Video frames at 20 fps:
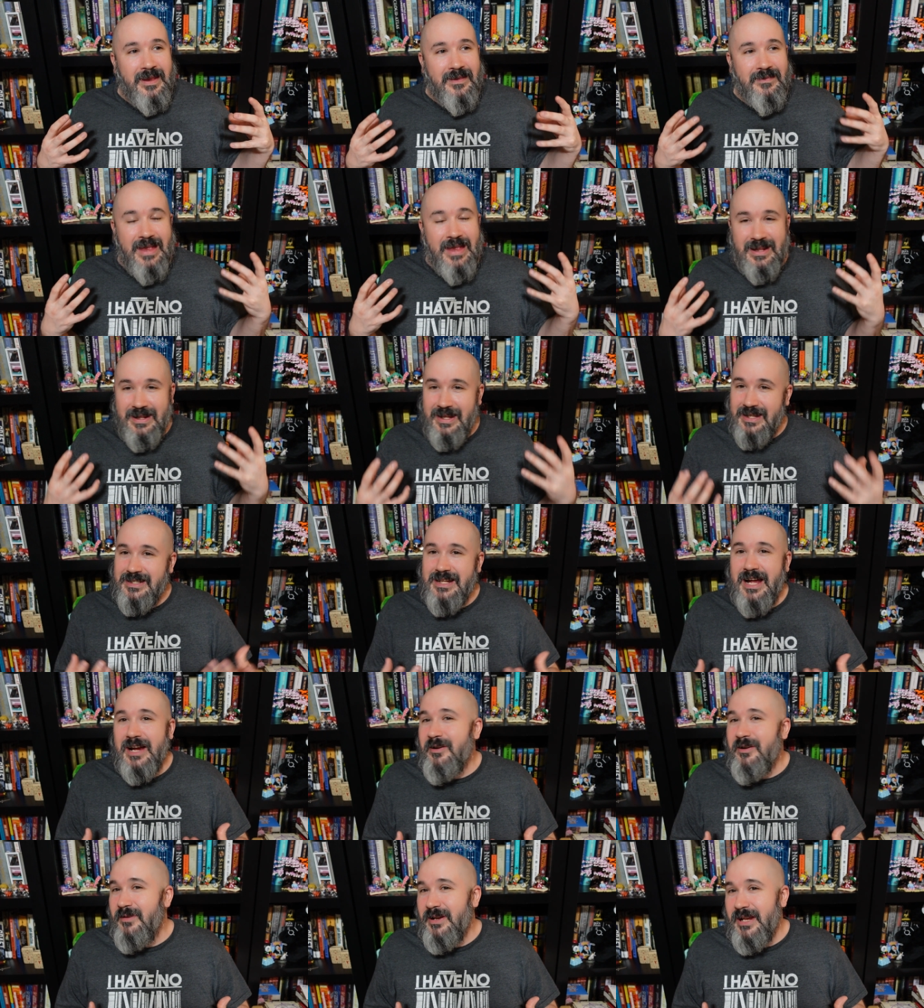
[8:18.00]
that it's
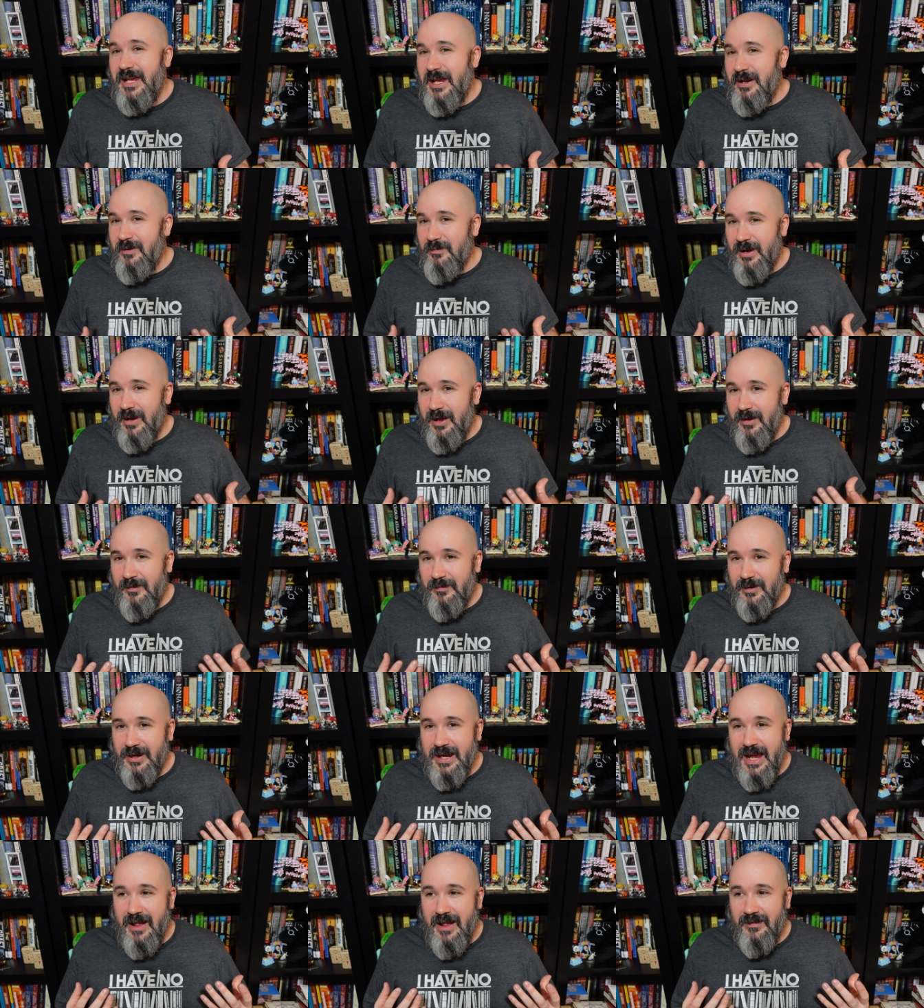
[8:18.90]
not going to end well
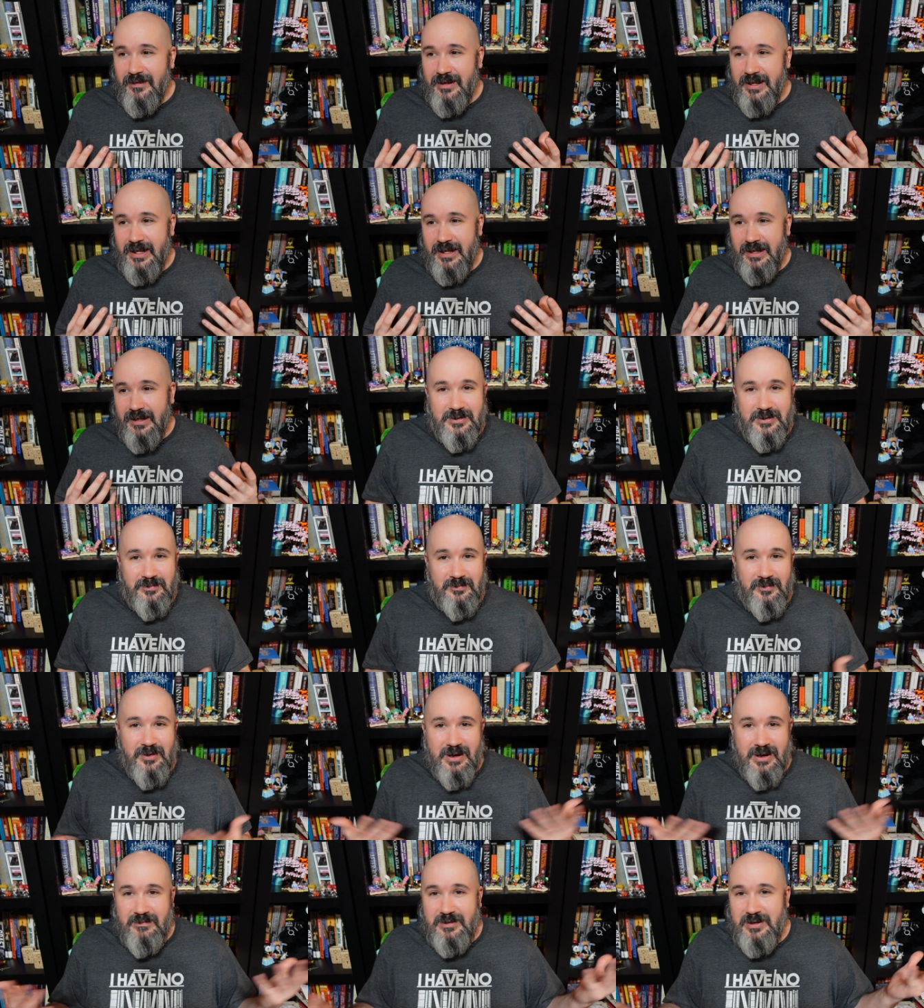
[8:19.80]
for Kaladin. There's
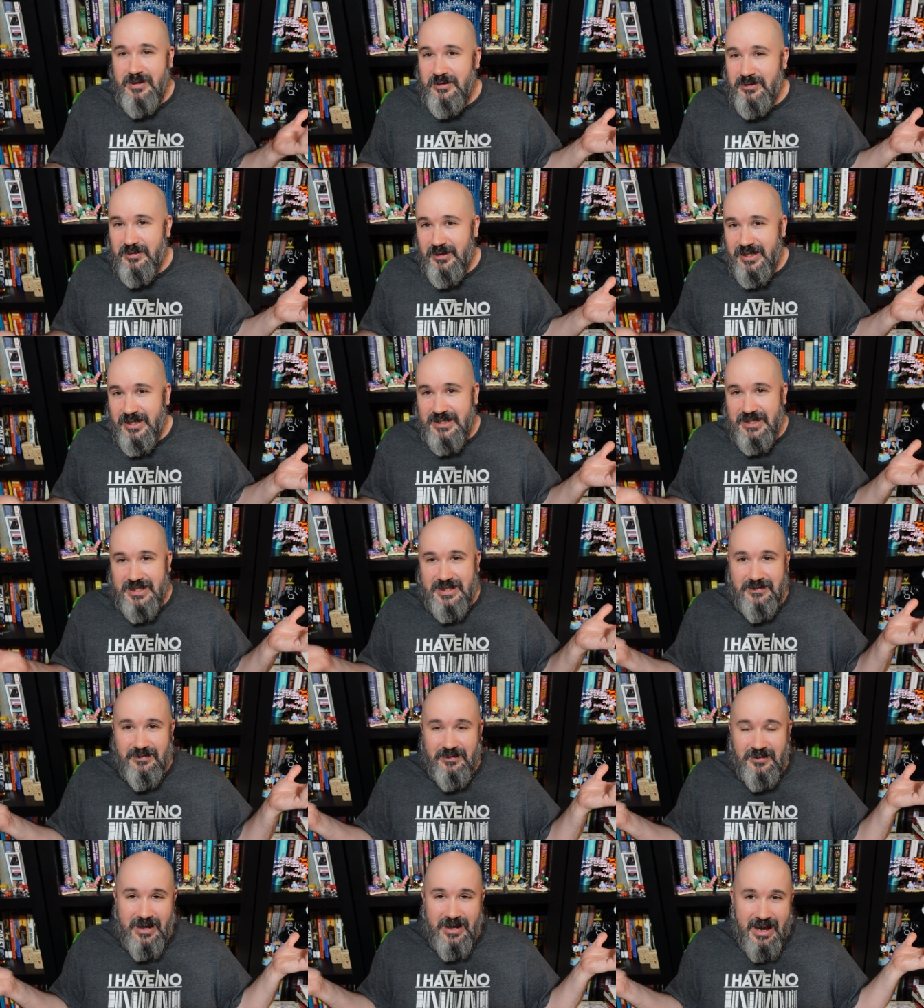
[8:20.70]
one of two
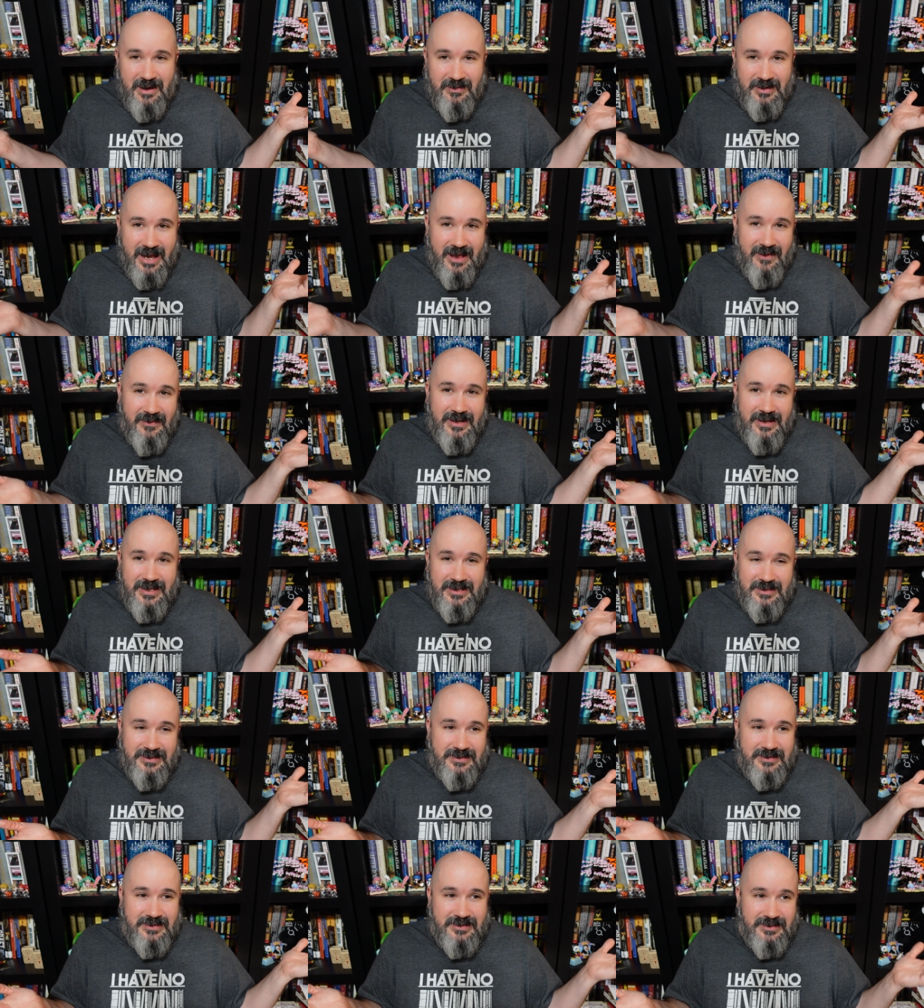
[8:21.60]
choices for how
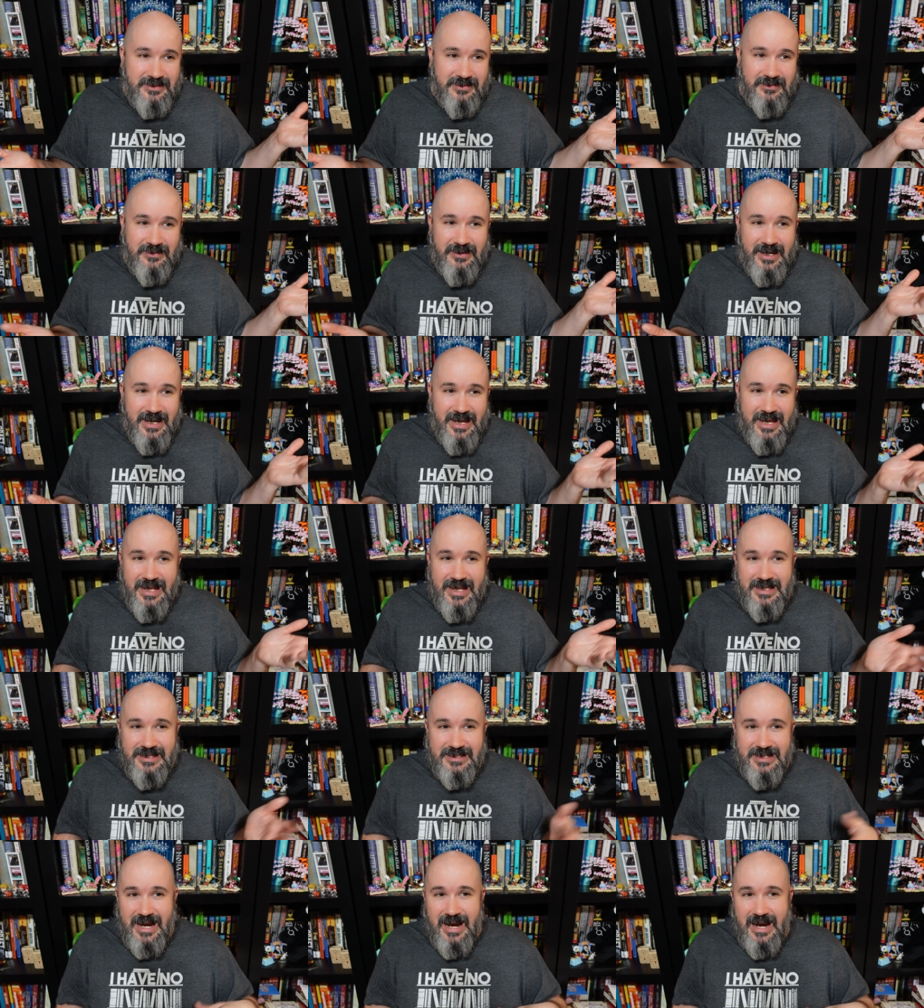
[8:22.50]
Kaladin's story ends.